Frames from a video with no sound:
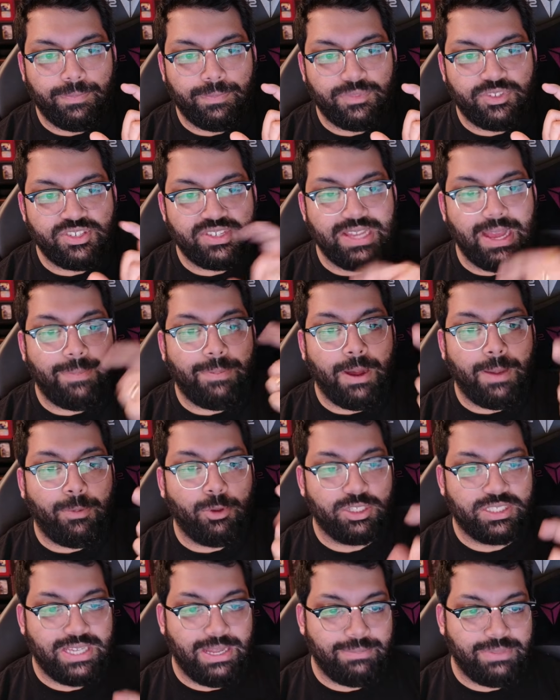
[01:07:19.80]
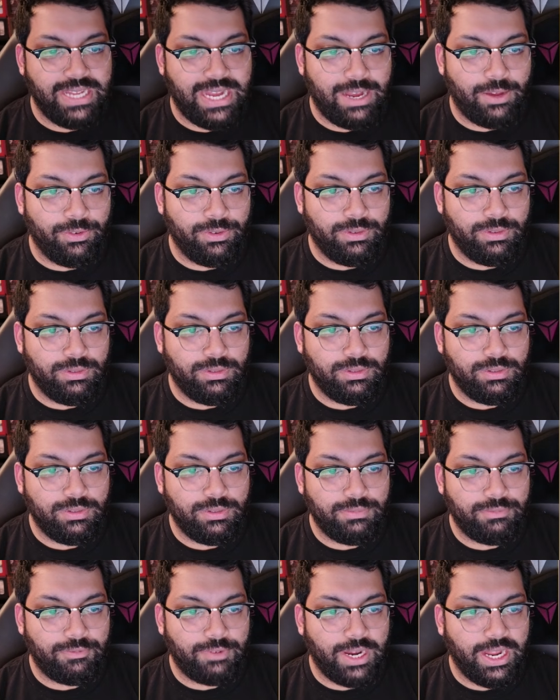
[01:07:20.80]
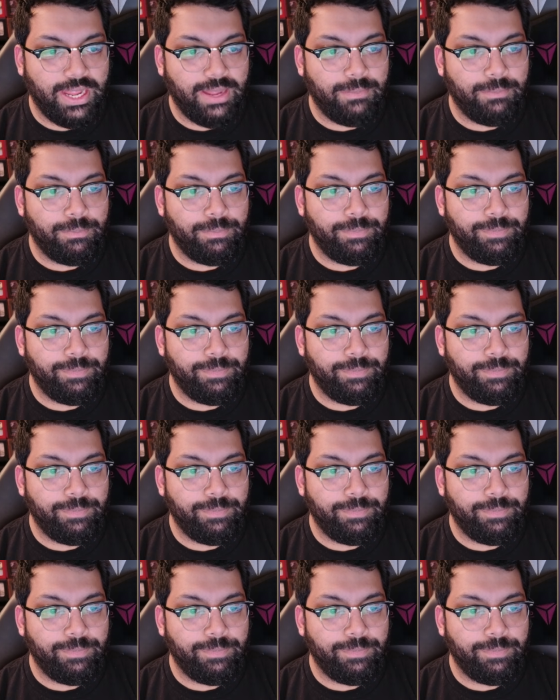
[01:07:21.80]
step up or step down, right?